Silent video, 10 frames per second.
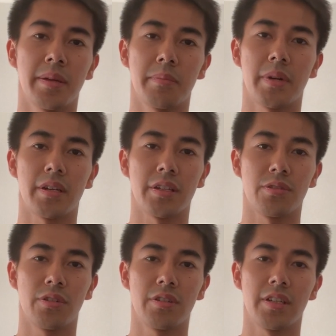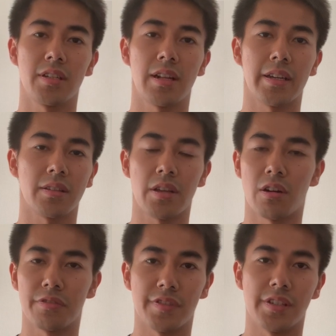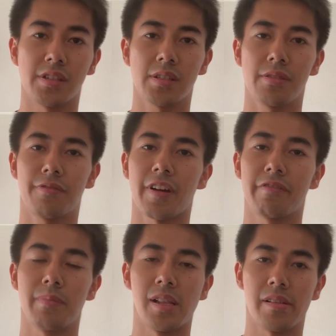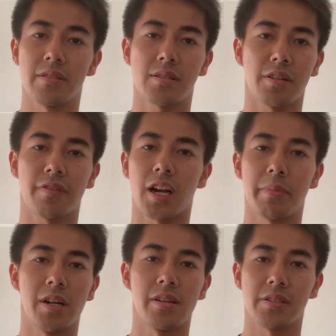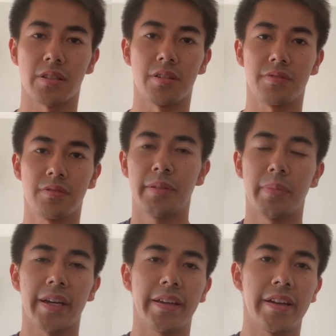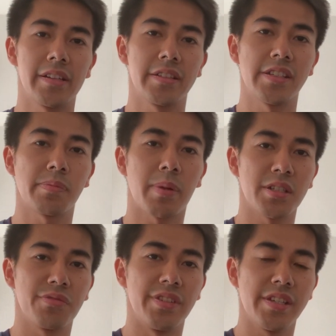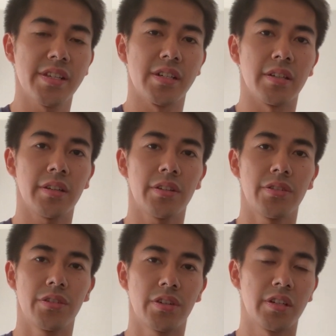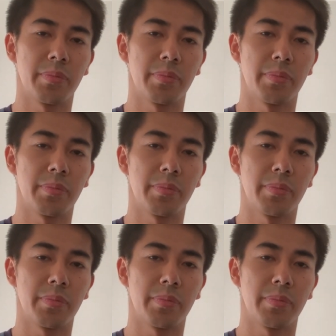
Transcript: But you don't need like the office 5 millions of capital and stuff. And by getting this spouse visa, you're gonna